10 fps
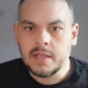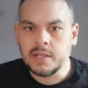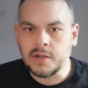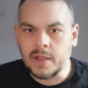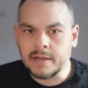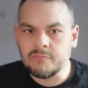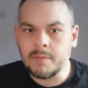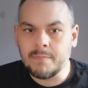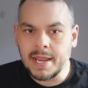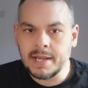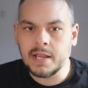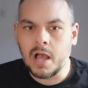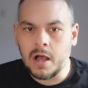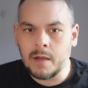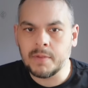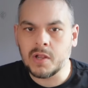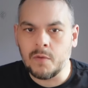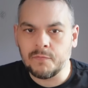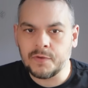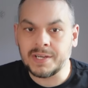United remain calm,
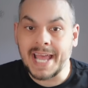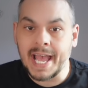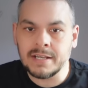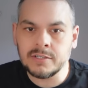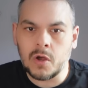confident and